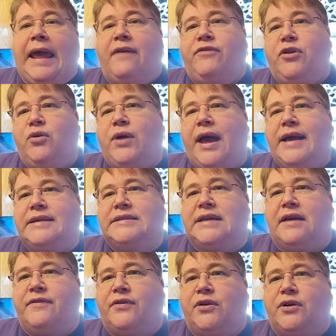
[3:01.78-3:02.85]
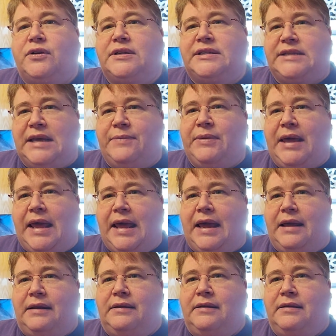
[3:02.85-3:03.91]
Have you guys ever steam
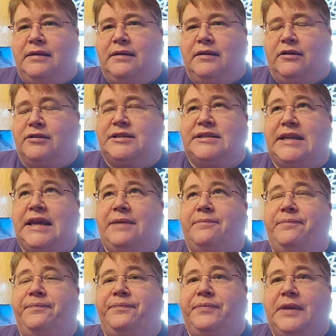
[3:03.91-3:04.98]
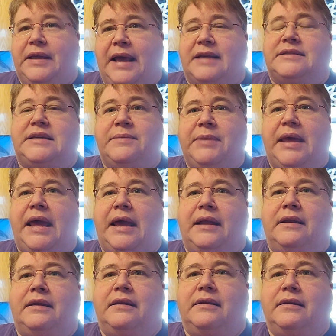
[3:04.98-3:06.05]
canned, or steam
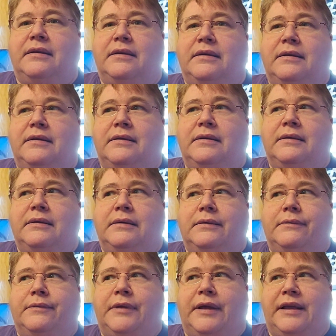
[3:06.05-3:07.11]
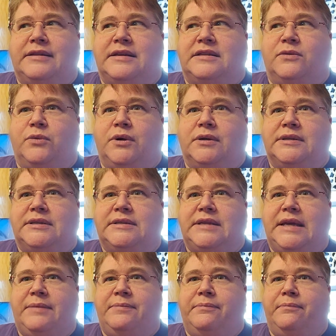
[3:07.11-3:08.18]
canned, I guess that's the word,
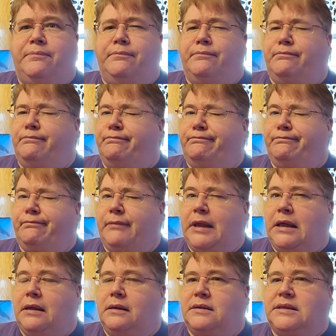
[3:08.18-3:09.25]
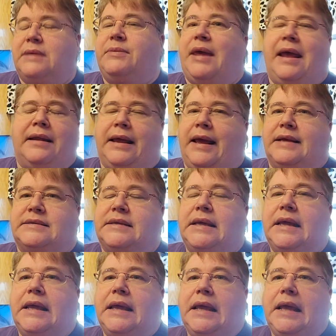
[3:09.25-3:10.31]
steam canned, I guess,
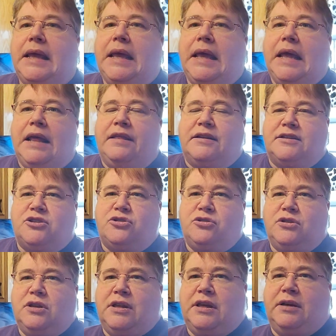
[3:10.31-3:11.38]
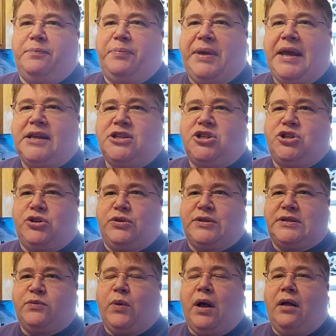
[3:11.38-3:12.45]
the peach
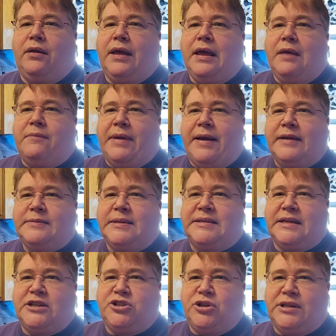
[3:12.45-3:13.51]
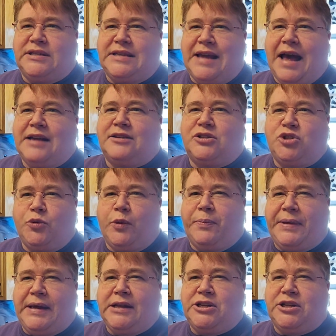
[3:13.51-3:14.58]
juice? Well, my husband says it's not super
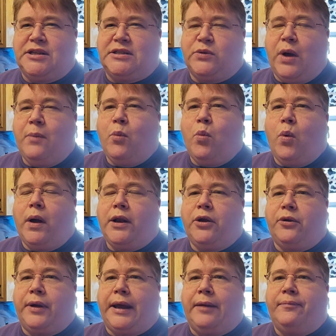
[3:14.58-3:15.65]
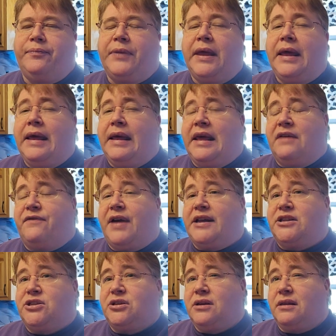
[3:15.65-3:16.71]
peachy, so I'm wondering if I
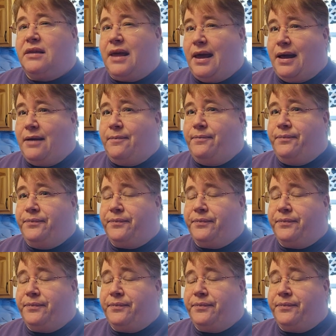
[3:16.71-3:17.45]
took that